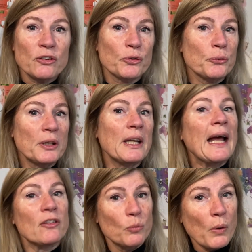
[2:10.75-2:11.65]
Tree
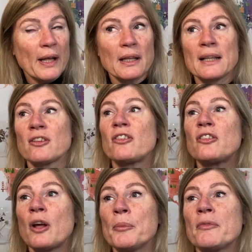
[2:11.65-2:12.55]
as well, and
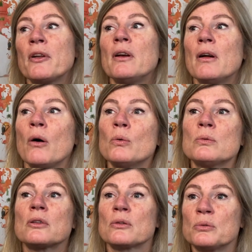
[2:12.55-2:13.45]
some of the
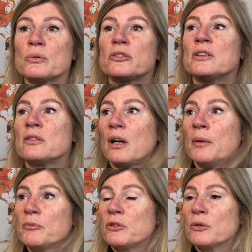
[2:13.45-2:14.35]
older courses.
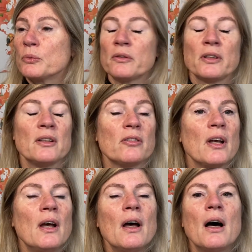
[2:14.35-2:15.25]
I'm doing one of these.
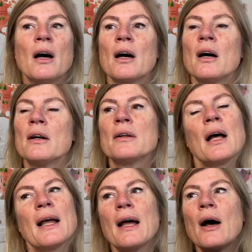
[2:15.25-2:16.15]

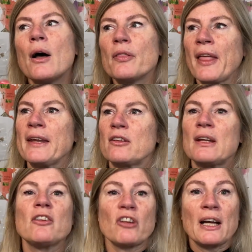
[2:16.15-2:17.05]
They
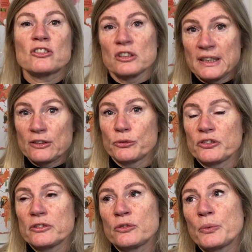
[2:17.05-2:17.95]
teach actual
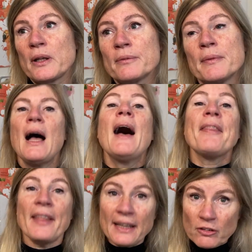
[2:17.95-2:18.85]
literature as well.
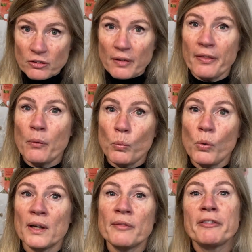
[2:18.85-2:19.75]
That's the
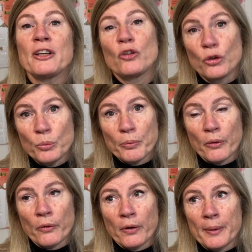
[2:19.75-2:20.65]
1v2
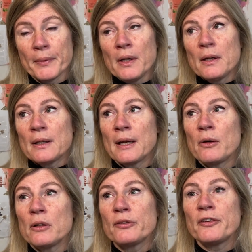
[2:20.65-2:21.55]
program.
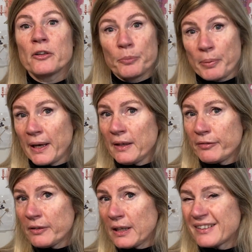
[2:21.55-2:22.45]
Now, as far as pay
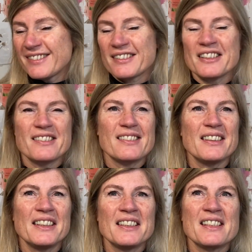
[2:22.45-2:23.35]
for that is
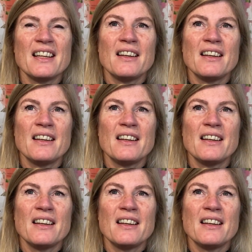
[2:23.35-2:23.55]
concerned,